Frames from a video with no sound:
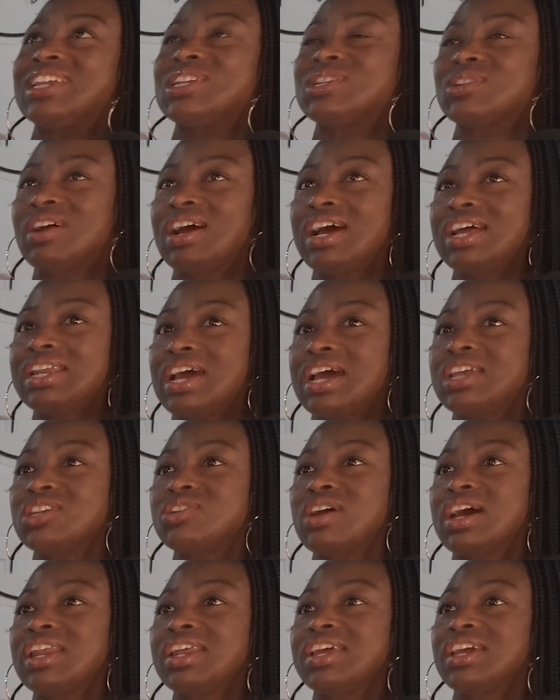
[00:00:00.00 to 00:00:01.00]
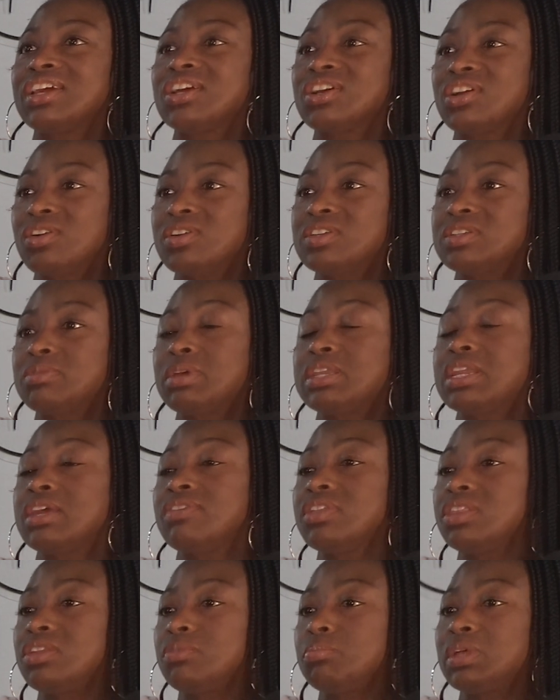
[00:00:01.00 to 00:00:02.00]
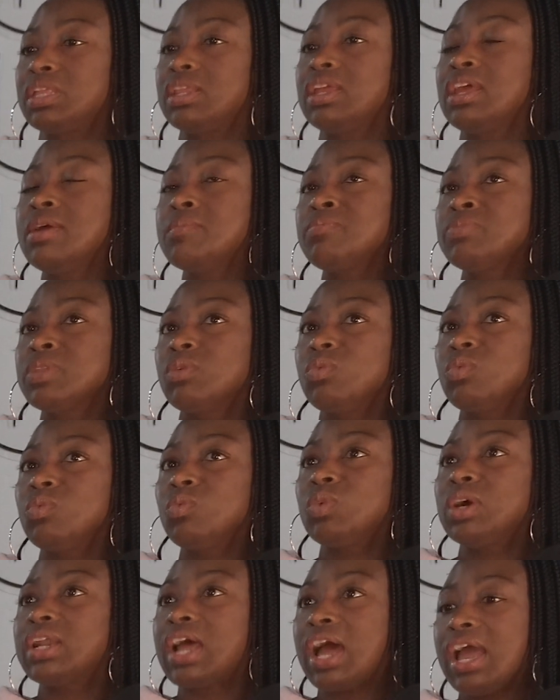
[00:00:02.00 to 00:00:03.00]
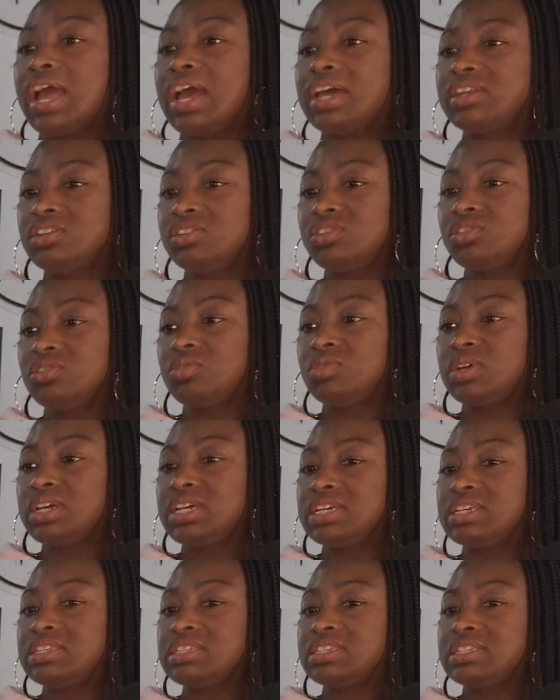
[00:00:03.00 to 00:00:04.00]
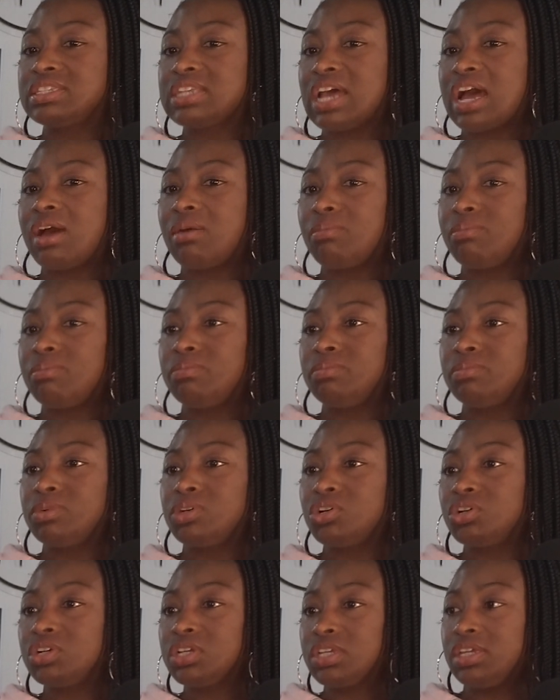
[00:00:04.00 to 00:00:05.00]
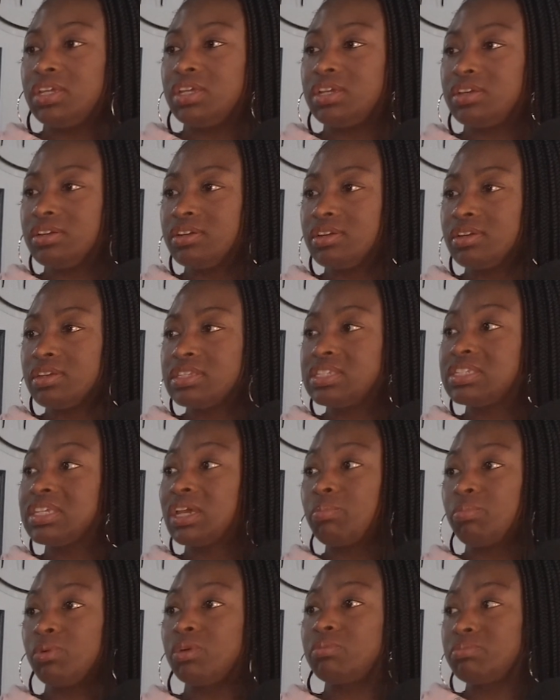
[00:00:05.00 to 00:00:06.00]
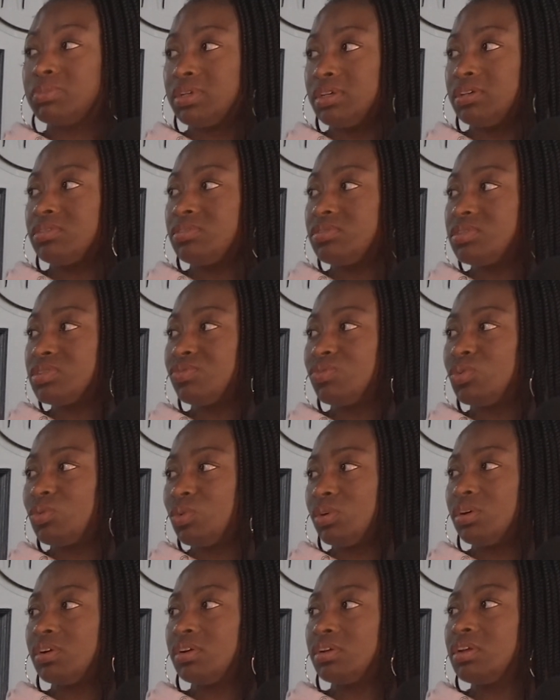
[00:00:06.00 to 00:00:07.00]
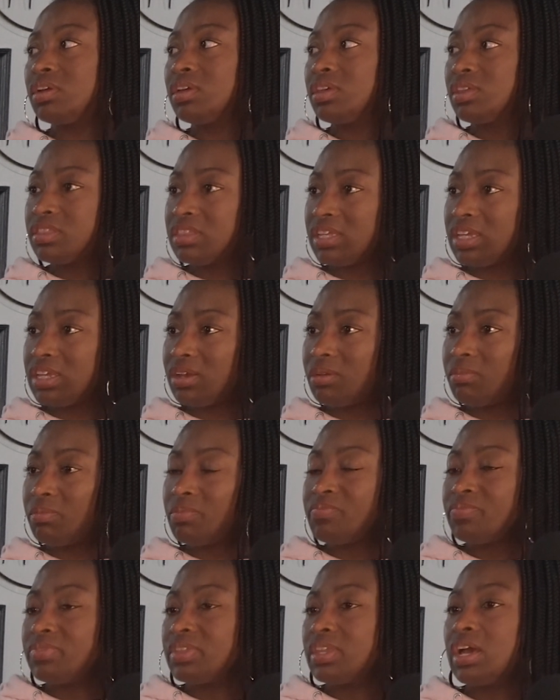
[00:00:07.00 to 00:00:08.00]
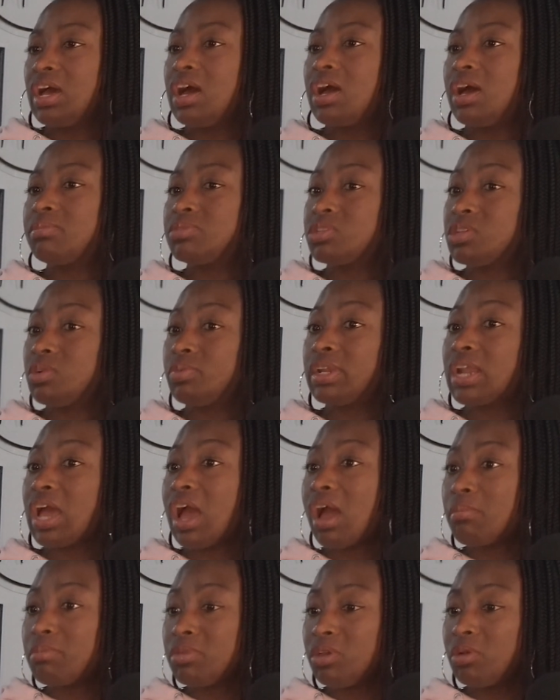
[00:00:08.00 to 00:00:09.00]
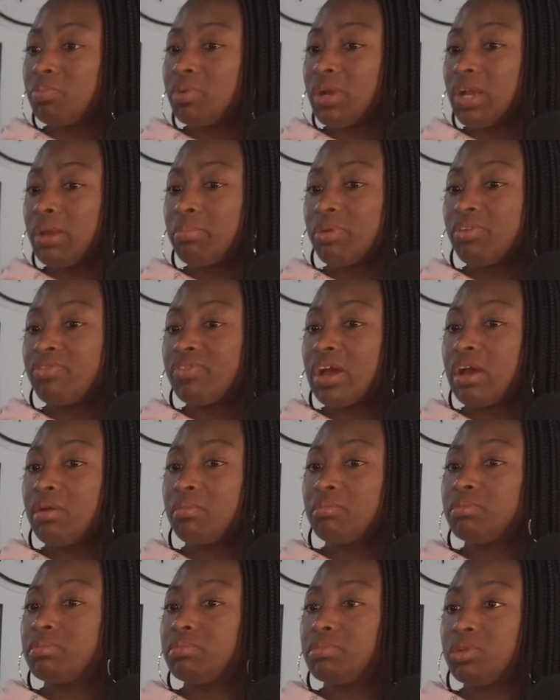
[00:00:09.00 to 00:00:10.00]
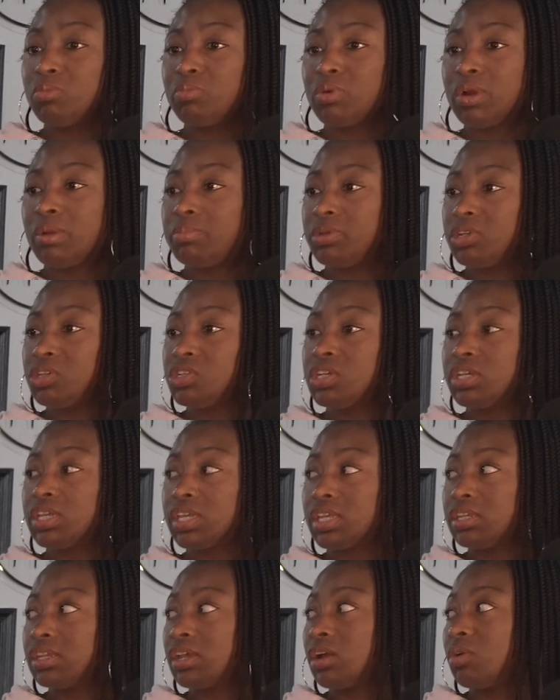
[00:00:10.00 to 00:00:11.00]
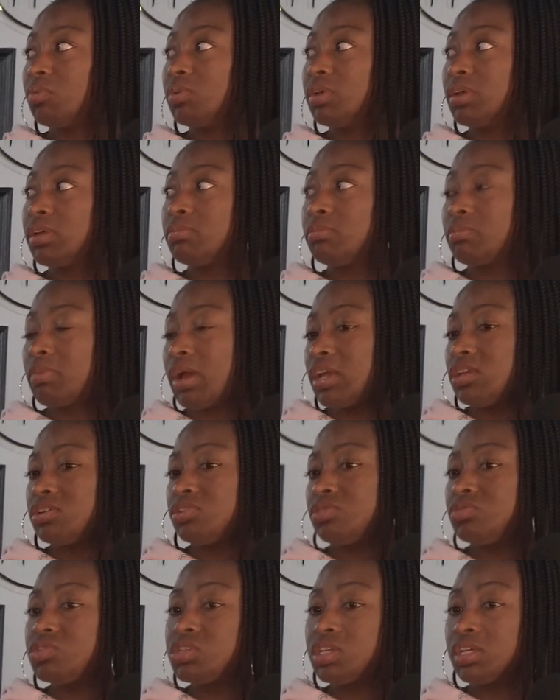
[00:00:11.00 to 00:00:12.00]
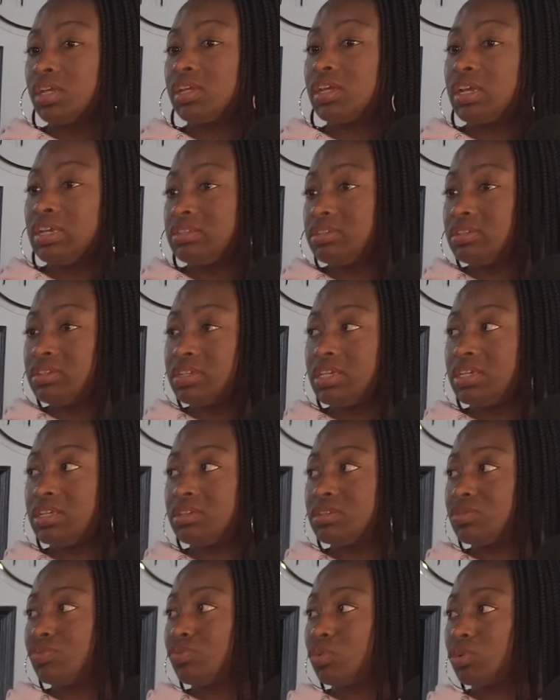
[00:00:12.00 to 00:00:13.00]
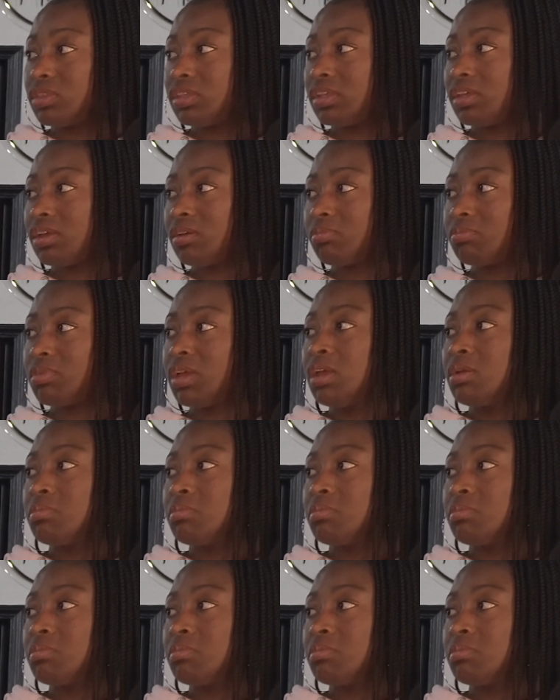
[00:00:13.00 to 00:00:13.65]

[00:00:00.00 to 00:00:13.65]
I try to encourage them. And but what I had to do is stop cooking separate meals for them. So when I meal prep, if I'm meal prepping chicken, now we might do chicken quesadillas for them,